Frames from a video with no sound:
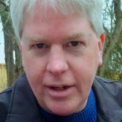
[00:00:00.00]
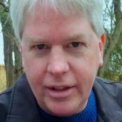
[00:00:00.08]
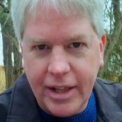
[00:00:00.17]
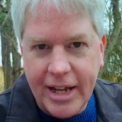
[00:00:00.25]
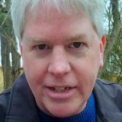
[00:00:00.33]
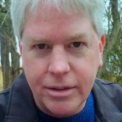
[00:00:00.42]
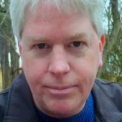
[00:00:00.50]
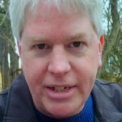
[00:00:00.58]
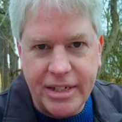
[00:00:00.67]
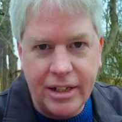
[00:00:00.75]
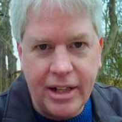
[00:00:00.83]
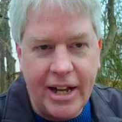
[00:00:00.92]
a
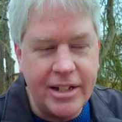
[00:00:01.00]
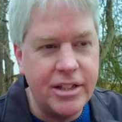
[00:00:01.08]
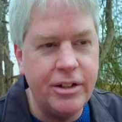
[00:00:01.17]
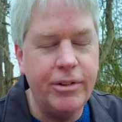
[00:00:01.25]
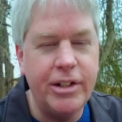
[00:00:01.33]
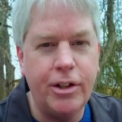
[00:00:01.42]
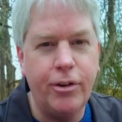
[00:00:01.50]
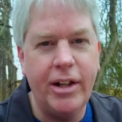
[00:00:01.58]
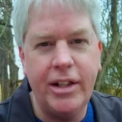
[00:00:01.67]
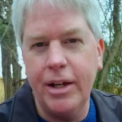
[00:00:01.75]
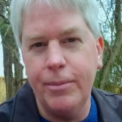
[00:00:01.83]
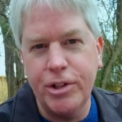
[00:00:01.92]
piece of glass that would
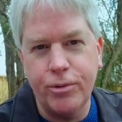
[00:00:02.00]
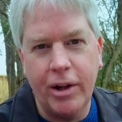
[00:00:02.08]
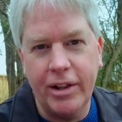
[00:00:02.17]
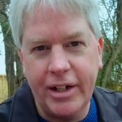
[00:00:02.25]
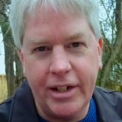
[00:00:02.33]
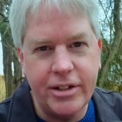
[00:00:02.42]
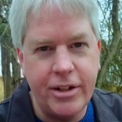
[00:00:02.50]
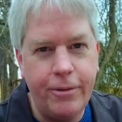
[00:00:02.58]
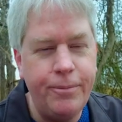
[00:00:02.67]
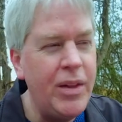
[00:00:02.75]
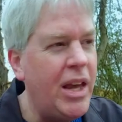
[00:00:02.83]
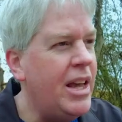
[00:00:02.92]
degrade the image quality.
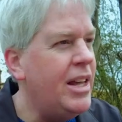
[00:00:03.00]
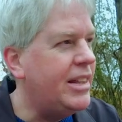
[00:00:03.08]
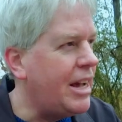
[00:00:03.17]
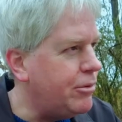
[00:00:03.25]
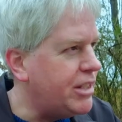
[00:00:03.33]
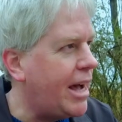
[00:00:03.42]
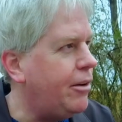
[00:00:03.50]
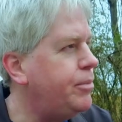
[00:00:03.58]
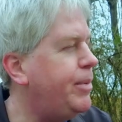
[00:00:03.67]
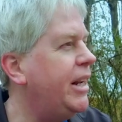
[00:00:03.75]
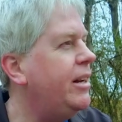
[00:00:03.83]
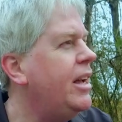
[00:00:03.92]
So that was
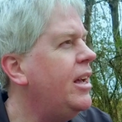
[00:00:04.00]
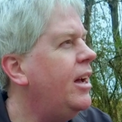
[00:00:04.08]
out, but